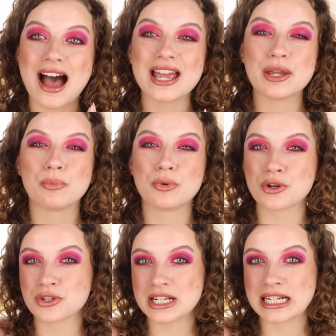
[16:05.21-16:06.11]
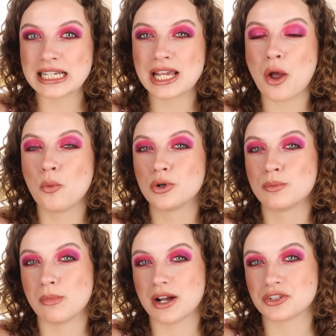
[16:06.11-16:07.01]
I personally
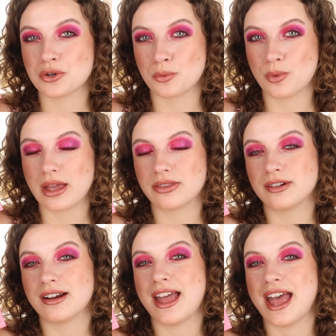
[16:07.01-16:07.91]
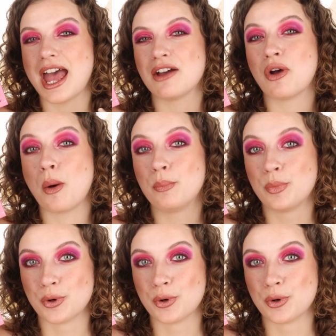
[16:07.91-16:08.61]
would much rather have